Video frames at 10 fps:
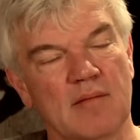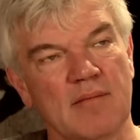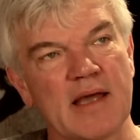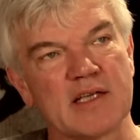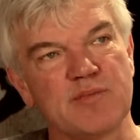
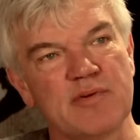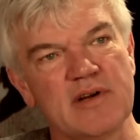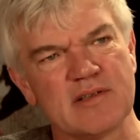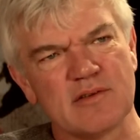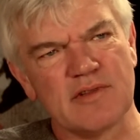My
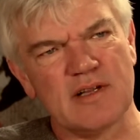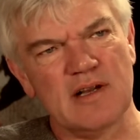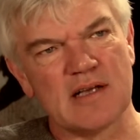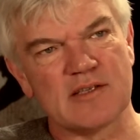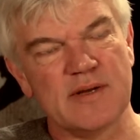experience over the
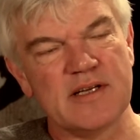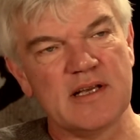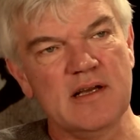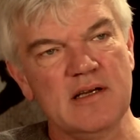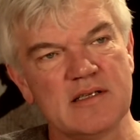last 20
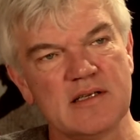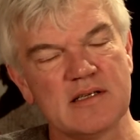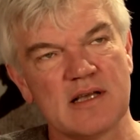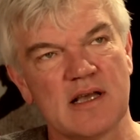years is,